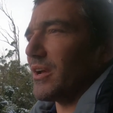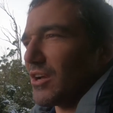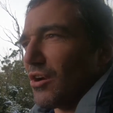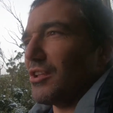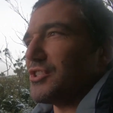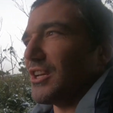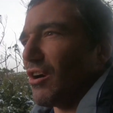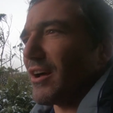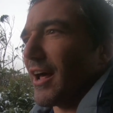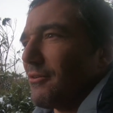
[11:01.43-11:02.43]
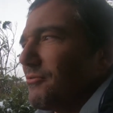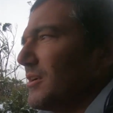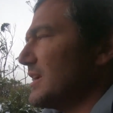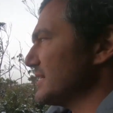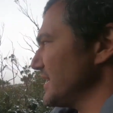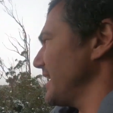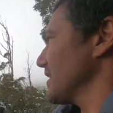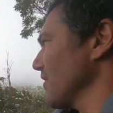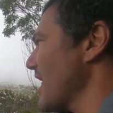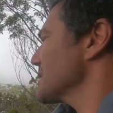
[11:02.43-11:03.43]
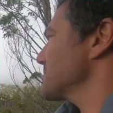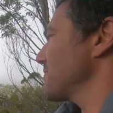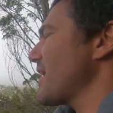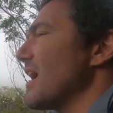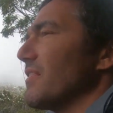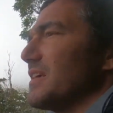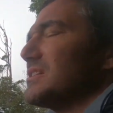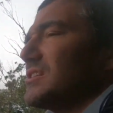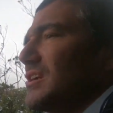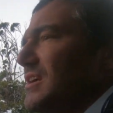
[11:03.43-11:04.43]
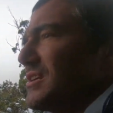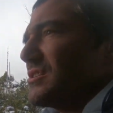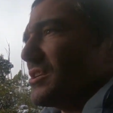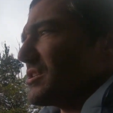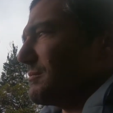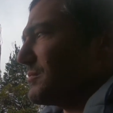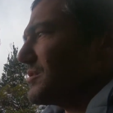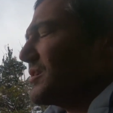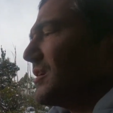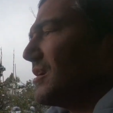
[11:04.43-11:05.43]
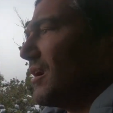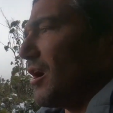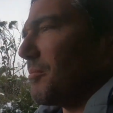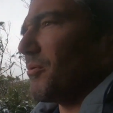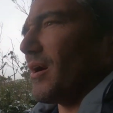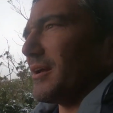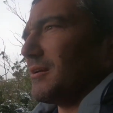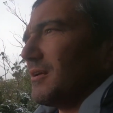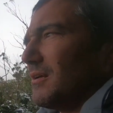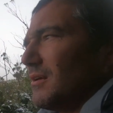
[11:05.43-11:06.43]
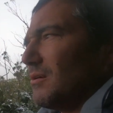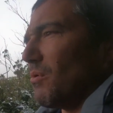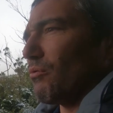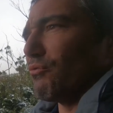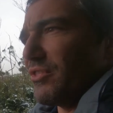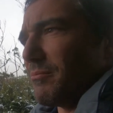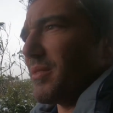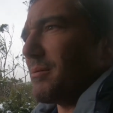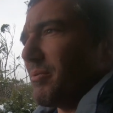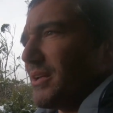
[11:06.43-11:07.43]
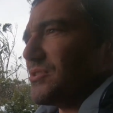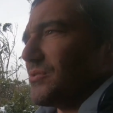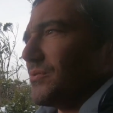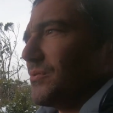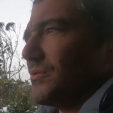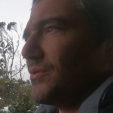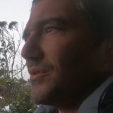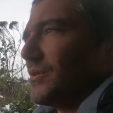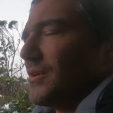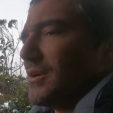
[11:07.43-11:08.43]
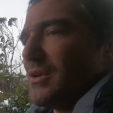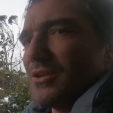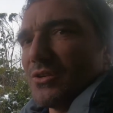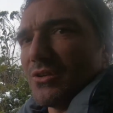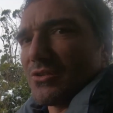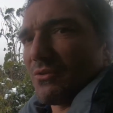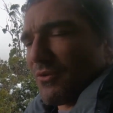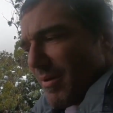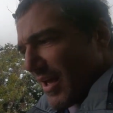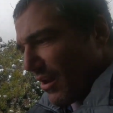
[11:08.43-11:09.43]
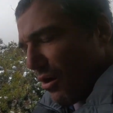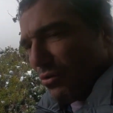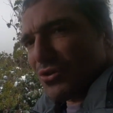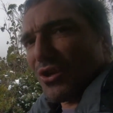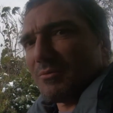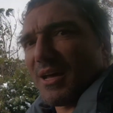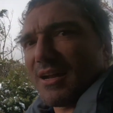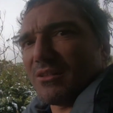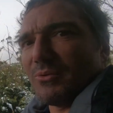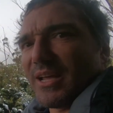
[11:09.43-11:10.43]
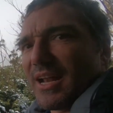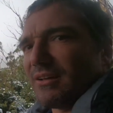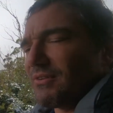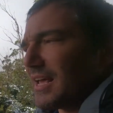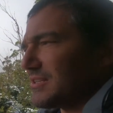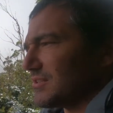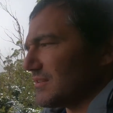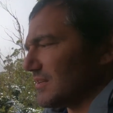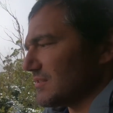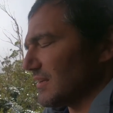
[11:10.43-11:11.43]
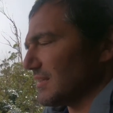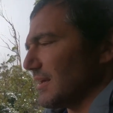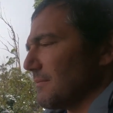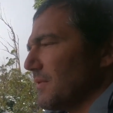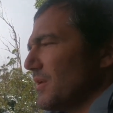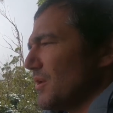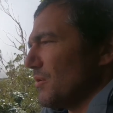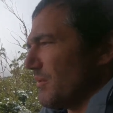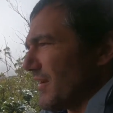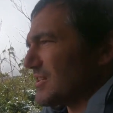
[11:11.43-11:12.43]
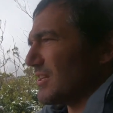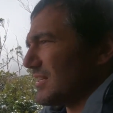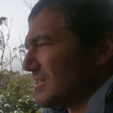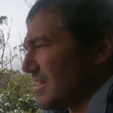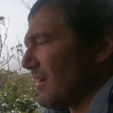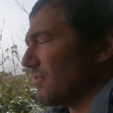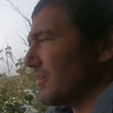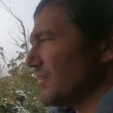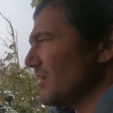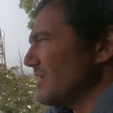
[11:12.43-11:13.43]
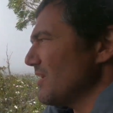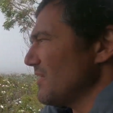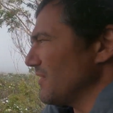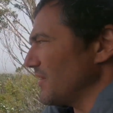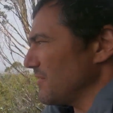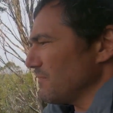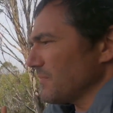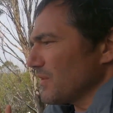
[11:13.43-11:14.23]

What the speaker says: doing ecology long enough to get a grasp of how these systems operate, what rhythm they beat to. So from our long-term data that we get out of lakes and things like that, we've actually discovered that